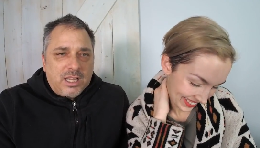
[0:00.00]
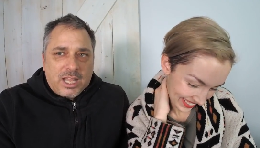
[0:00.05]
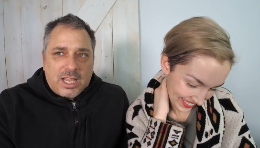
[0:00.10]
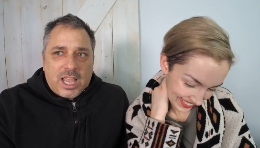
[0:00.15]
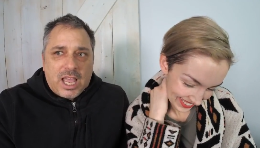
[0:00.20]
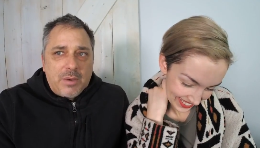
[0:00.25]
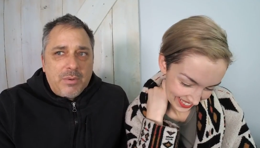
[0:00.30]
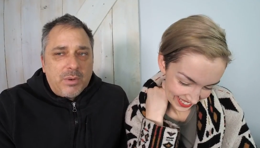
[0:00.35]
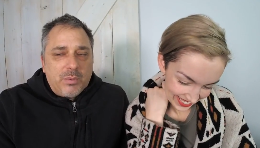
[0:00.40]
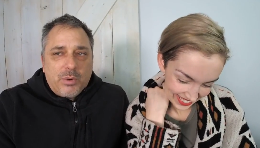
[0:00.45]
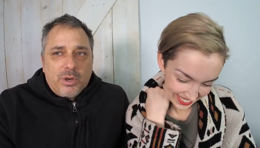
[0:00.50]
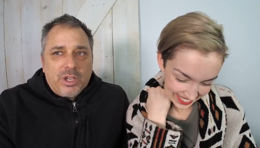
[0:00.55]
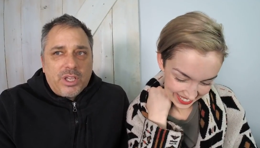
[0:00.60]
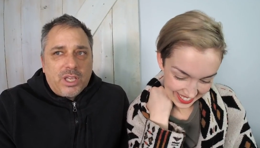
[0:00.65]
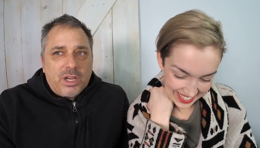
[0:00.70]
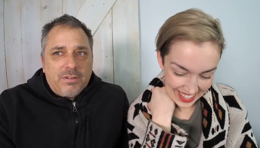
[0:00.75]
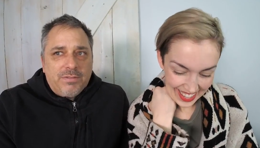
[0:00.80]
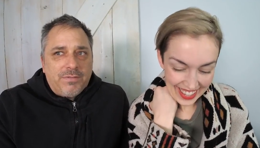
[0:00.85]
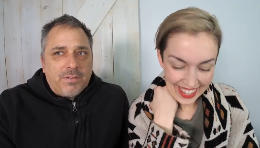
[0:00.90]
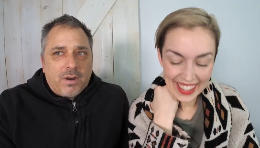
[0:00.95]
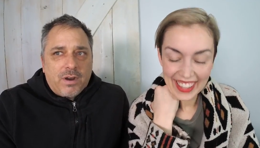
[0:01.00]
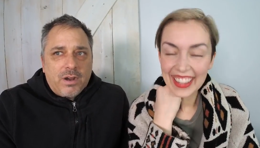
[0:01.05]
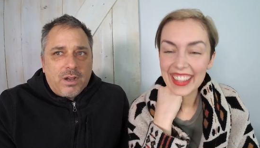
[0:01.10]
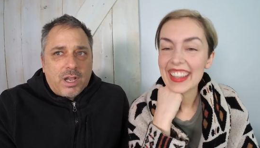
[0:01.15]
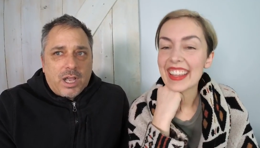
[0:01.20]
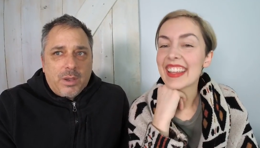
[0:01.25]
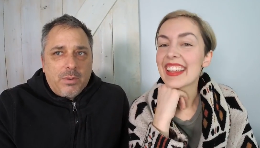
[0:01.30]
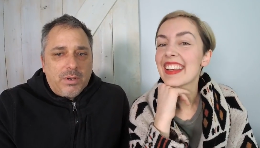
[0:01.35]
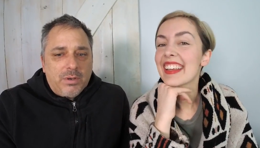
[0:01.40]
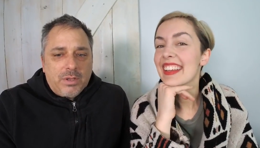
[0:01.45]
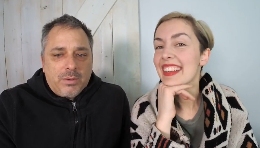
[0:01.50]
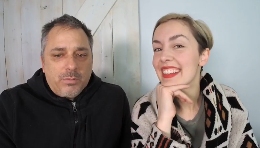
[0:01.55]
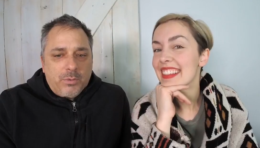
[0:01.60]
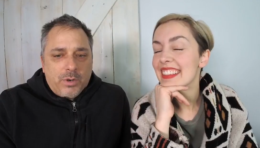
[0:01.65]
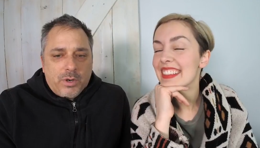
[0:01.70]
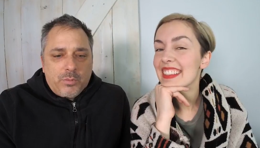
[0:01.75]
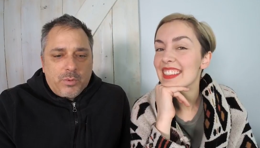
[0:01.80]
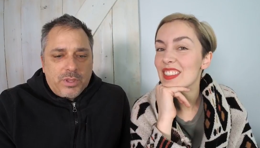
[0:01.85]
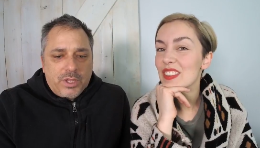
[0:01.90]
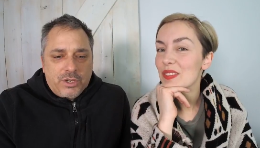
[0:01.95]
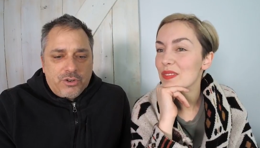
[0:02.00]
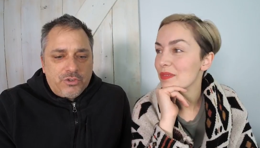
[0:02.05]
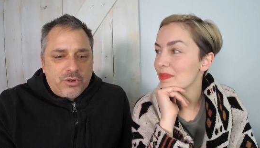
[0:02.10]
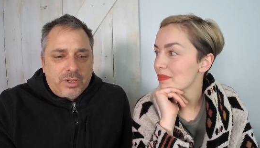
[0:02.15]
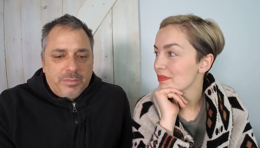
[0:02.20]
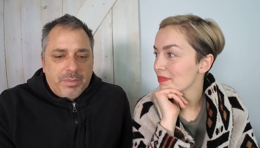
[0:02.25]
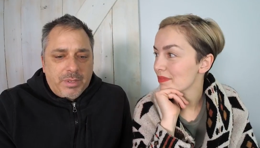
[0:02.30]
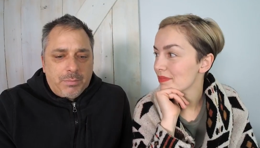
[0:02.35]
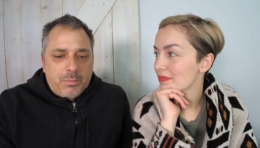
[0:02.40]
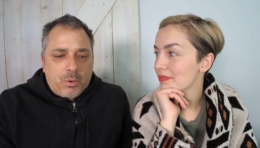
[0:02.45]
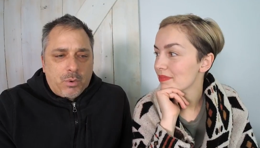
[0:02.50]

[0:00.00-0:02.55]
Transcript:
Speaker 1: Like, I would work I would work where they treat me